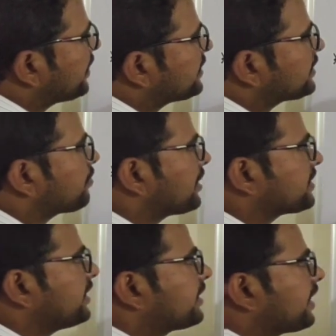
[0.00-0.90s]
yz
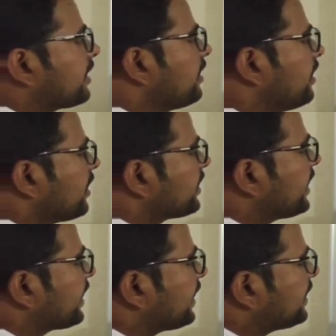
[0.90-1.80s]
plus zk.
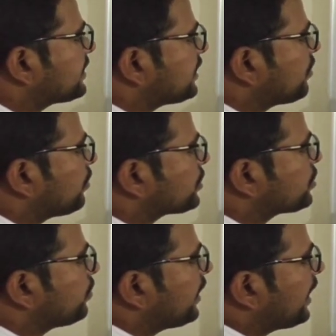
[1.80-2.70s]
Take n is equals
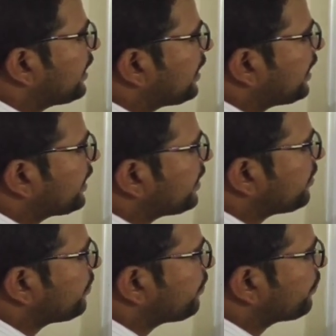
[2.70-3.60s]
to li